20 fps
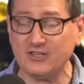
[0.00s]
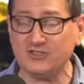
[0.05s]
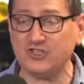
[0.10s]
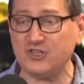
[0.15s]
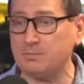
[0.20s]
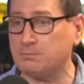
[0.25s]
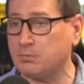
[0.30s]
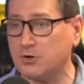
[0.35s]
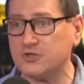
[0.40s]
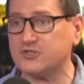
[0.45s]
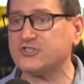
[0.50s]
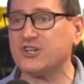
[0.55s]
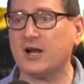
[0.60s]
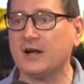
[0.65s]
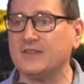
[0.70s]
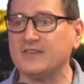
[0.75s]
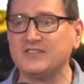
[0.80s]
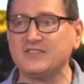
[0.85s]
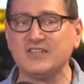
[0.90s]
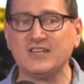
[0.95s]
She burst onto
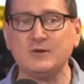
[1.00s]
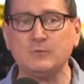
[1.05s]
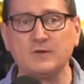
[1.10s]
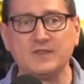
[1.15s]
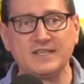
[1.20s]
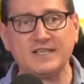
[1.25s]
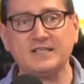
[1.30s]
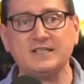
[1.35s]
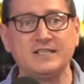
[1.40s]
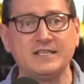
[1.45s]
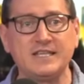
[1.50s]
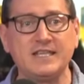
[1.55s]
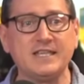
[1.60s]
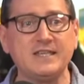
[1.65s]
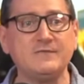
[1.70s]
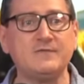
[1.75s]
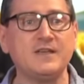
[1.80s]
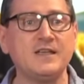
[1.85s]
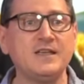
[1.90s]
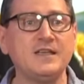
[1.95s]
the scene with Killing
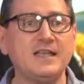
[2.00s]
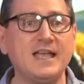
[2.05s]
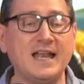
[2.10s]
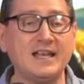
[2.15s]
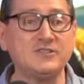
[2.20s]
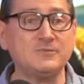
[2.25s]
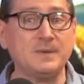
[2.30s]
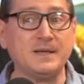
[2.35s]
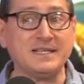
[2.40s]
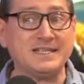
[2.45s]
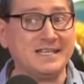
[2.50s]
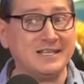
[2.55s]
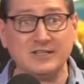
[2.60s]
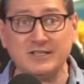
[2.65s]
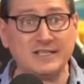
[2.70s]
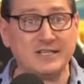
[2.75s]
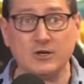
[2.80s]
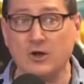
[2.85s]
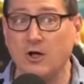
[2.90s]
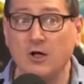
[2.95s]
Eve and has been
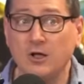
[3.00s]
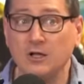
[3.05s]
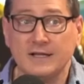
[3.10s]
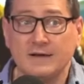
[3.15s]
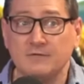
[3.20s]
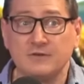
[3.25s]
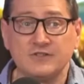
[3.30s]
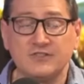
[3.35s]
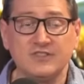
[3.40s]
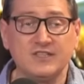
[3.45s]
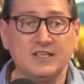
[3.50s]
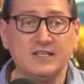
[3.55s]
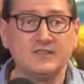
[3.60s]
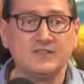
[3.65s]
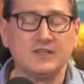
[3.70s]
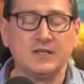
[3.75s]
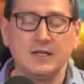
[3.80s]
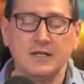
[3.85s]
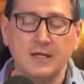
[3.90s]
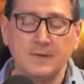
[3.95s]
killing it all ever
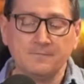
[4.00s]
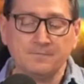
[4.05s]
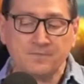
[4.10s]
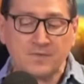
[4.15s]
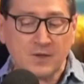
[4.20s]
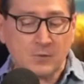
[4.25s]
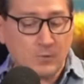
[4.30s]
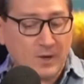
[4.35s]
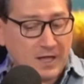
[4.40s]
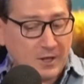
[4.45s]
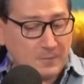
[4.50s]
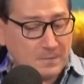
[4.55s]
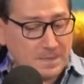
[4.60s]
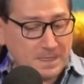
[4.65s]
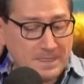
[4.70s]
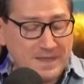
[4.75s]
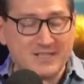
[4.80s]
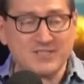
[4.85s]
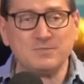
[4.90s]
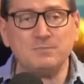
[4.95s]
since. Well,
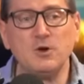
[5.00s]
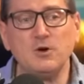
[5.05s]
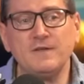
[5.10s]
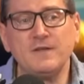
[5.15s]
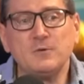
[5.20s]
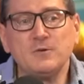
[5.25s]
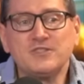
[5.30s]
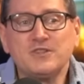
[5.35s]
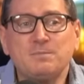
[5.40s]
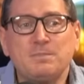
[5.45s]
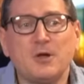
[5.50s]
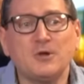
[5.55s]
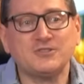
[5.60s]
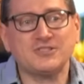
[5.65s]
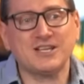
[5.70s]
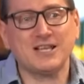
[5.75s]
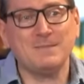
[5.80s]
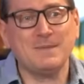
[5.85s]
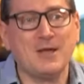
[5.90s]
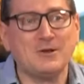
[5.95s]
this movie was supposed to
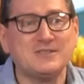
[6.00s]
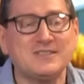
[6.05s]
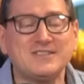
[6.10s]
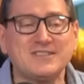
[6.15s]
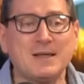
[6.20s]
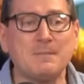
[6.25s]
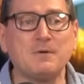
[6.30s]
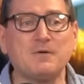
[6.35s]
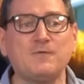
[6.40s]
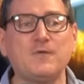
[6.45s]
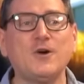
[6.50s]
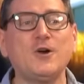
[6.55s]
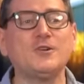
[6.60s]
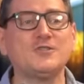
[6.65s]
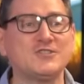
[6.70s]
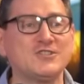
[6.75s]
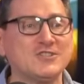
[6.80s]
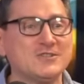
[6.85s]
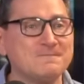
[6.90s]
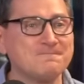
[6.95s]
come out December
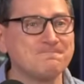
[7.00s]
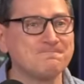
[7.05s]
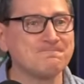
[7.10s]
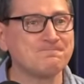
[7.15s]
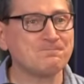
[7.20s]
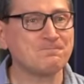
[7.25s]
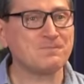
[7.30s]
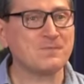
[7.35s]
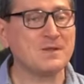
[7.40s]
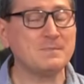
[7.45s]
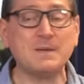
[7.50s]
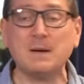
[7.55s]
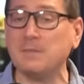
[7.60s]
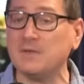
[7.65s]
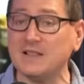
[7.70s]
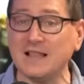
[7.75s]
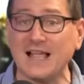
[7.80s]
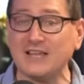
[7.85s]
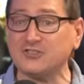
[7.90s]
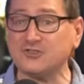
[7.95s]
first. Remember,
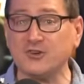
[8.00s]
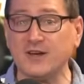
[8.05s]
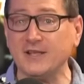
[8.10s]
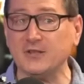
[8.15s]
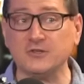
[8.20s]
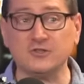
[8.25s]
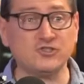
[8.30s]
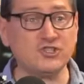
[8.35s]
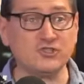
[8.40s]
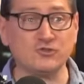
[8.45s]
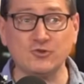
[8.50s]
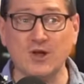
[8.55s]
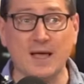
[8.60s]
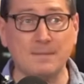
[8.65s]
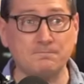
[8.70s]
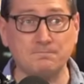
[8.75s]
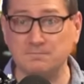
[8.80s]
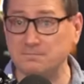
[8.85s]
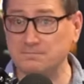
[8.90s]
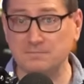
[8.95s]
the last trailer just
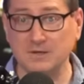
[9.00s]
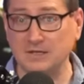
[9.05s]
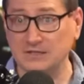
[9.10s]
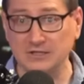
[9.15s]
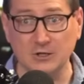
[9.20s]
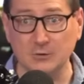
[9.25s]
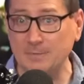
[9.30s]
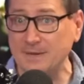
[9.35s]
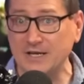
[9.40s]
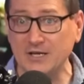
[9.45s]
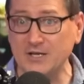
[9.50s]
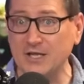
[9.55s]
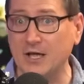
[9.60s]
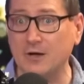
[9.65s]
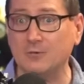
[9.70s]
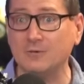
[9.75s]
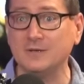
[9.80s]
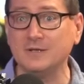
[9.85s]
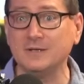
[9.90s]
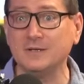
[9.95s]
dropped a little bit
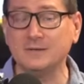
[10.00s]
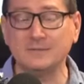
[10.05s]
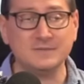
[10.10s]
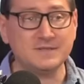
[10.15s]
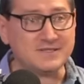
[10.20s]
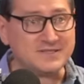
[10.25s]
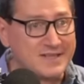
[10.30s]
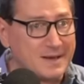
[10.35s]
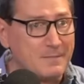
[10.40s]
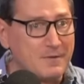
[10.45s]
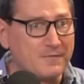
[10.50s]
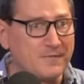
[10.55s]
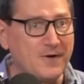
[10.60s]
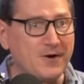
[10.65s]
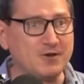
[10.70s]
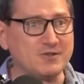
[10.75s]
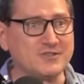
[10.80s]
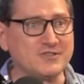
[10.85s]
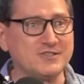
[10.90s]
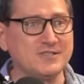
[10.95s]
ago. December
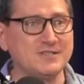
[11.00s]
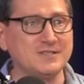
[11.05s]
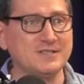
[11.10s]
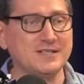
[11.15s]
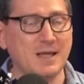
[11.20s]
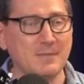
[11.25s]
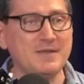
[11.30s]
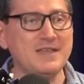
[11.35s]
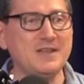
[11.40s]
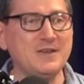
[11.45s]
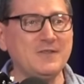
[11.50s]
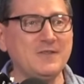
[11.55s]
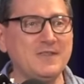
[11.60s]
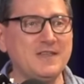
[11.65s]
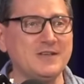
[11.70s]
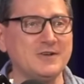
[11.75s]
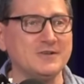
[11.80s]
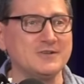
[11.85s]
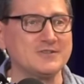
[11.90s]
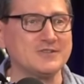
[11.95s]
first, coming into
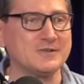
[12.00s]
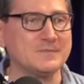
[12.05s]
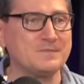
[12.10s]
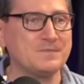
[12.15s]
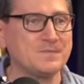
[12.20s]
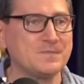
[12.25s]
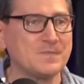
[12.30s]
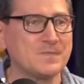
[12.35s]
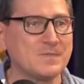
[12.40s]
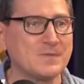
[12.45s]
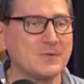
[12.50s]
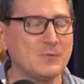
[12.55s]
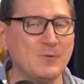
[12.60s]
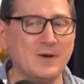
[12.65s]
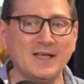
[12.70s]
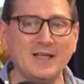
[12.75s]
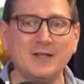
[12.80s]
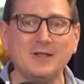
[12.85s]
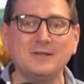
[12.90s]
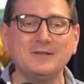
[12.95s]
theaters.
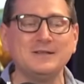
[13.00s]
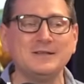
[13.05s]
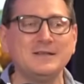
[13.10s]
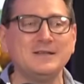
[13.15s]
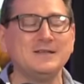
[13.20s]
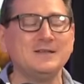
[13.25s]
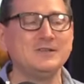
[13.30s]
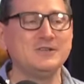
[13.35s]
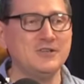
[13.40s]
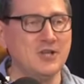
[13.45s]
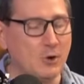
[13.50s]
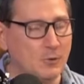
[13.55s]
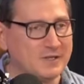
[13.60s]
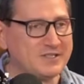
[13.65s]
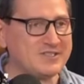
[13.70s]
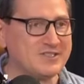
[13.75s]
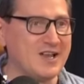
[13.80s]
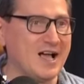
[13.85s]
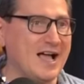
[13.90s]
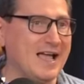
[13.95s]
Well, no,
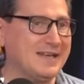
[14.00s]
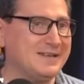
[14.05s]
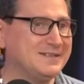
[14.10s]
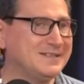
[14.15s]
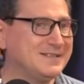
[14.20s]
it's not.